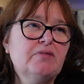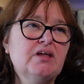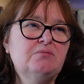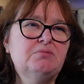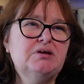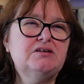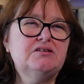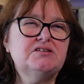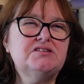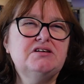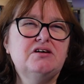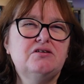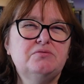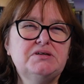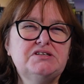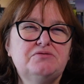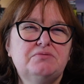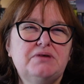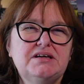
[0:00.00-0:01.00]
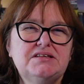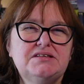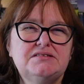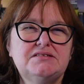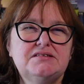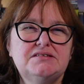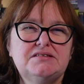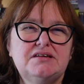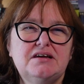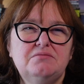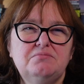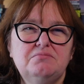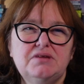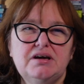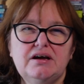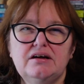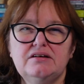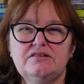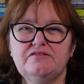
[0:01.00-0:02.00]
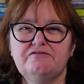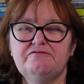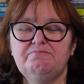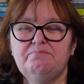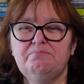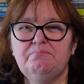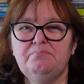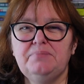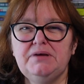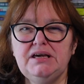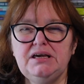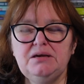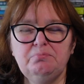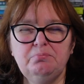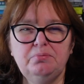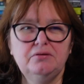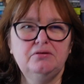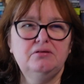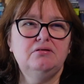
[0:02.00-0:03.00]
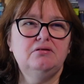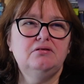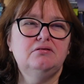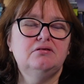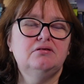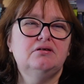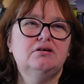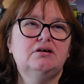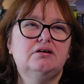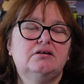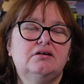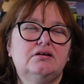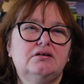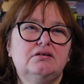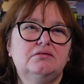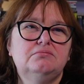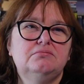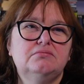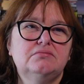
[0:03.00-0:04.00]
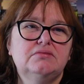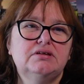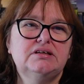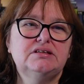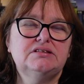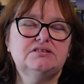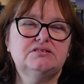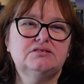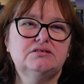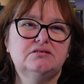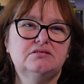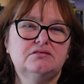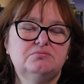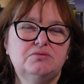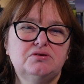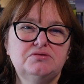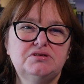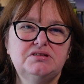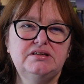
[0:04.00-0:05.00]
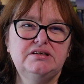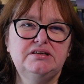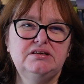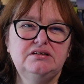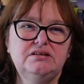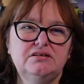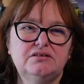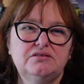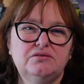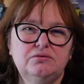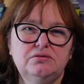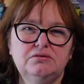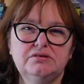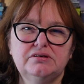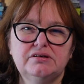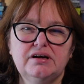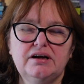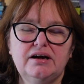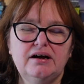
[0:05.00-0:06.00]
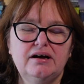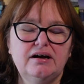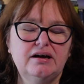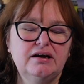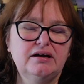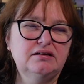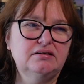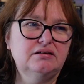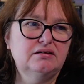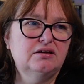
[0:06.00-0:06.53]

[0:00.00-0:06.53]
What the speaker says: because he always writes the same kind of people. It's mostly an older guy,